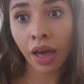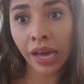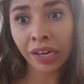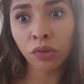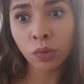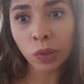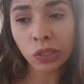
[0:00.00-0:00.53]

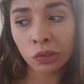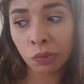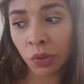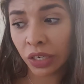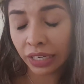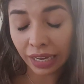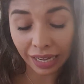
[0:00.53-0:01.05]
I always
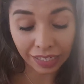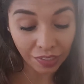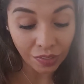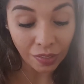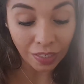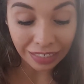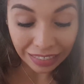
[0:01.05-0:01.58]
bring
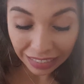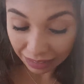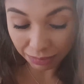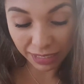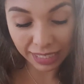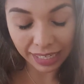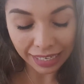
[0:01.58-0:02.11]
extra
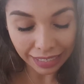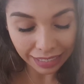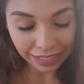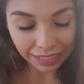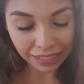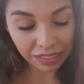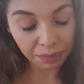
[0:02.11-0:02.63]

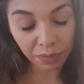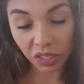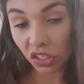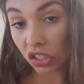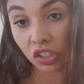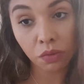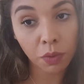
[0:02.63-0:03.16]
lipsticks
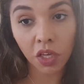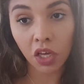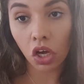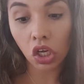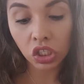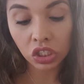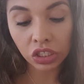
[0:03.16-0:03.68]
just
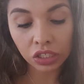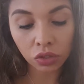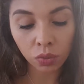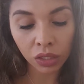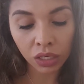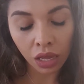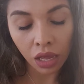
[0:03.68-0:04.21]
because
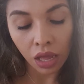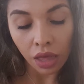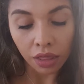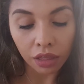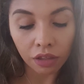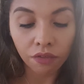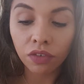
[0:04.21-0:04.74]
this one,
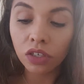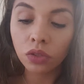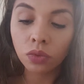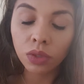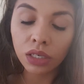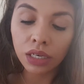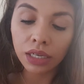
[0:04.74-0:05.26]
the
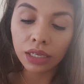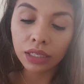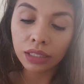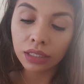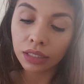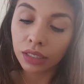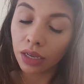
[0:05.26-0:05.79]
first one,
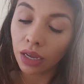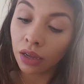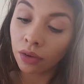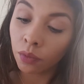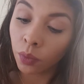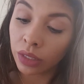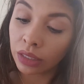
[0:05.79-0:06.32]
it's
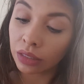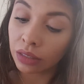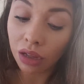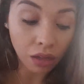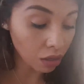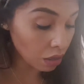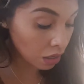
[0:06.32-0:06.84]
when
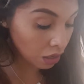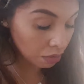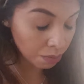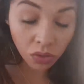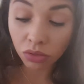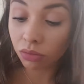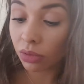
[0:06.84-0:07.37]

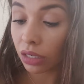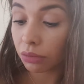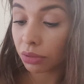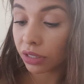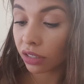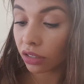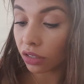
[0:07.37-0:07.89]
most of my
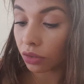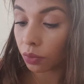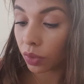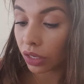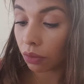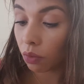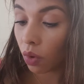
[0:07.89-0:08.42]
lipsticks are
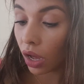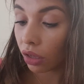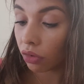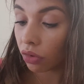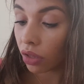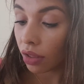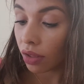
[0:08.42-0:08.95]
Wet n
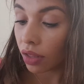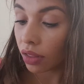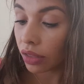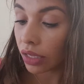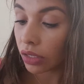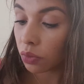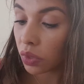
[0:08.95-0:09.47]
Wild.
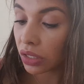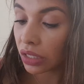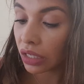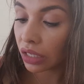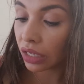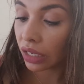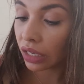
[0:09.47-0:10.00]
This was
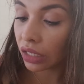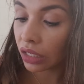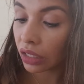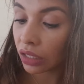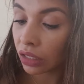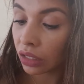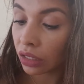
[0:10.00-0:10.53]

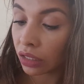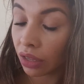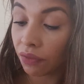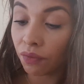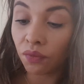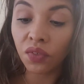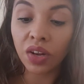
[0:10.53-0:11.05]
in
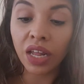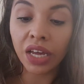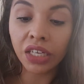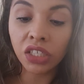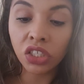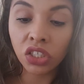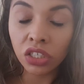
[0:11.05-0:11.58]
the
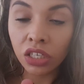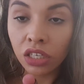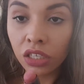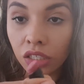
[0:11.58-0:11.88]
Flash.